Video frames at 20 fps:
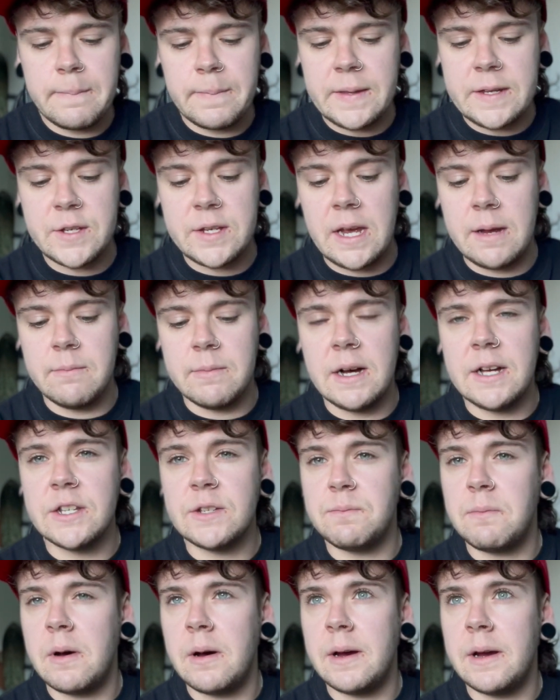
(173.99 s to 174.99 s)
the same
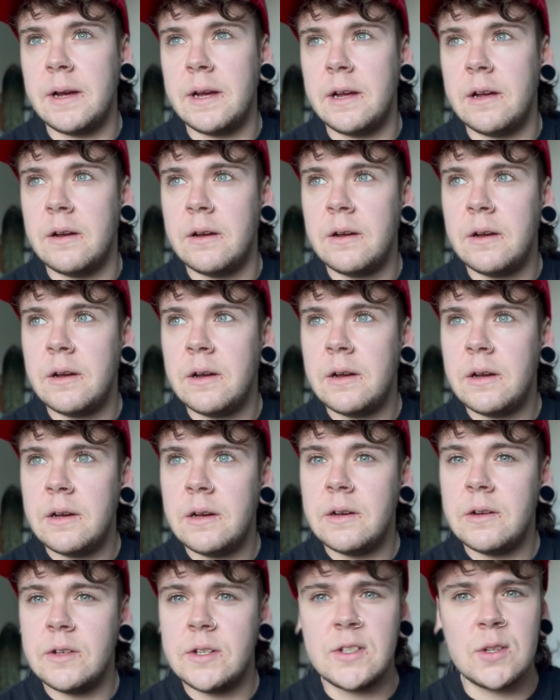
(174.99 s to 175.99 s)
as my
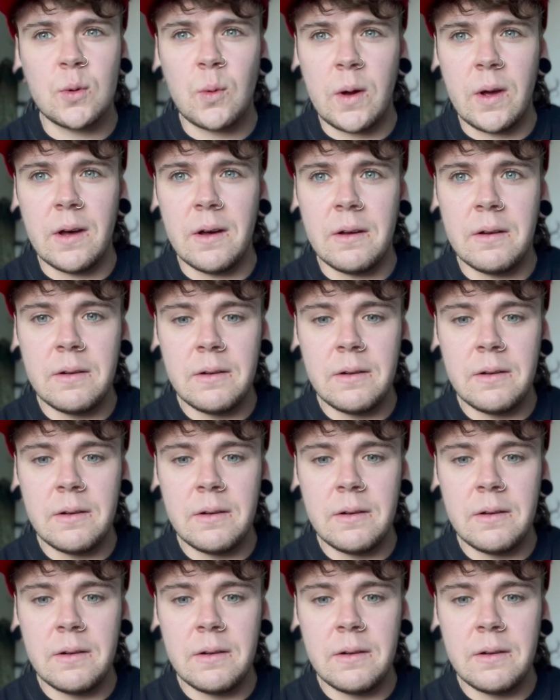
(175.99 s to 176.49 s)
Twitter.